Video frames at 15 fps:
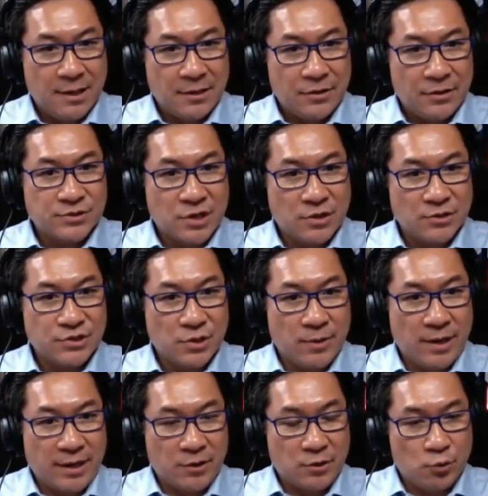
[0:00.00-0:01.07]
There's also
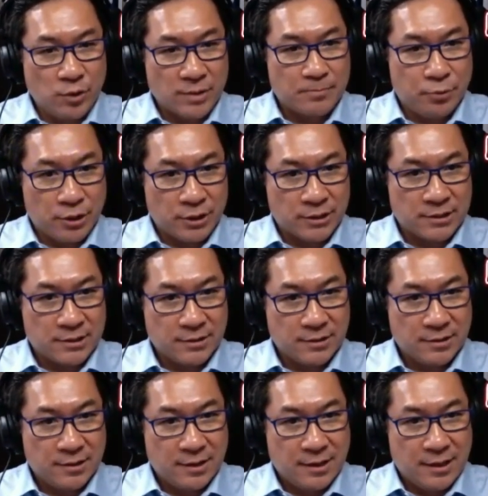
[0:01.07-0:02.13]
a QuickBook
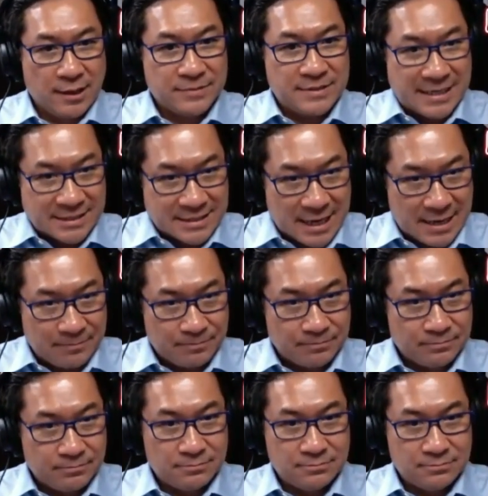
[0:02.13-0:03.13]
Desktop.